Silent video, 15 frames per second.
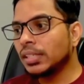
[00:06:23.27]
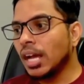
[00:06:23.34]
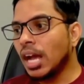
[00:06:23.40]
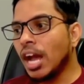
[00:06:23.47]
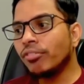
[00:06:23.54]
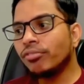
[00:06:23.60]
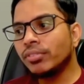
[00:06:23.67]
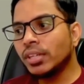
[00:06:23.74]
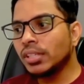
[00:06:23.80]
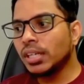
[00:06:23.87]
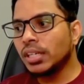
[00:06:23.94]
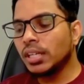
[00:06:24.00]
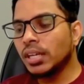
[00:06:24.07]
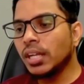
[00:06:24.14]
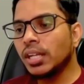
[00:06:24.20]
After the
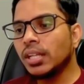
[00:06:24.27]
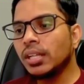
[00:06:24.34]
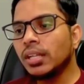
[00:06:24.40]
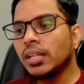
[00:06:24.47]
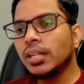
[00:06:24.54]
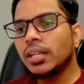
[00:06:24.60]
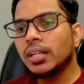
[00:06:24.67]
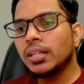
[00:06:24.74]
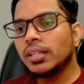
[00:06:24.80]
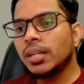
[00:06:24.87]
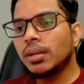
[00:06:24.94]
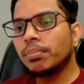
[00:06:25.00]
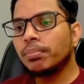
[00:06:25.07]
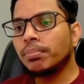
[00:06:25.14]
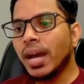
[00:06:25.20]
delay,
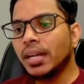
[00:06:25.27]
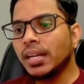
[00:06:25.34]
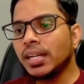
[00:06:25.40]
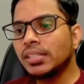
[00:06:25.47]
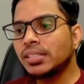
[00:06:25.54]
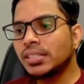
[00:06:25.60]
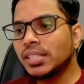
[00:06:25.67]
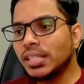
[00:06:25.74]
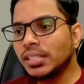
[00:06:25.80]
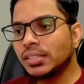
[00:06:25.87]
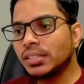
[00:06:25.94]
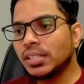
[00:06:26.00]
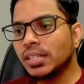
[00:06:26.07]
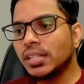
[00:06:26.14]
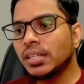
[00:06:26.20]
the panel sends
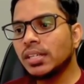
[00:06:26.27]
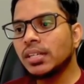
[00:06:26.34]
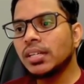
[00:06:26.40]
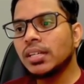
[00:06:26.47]
the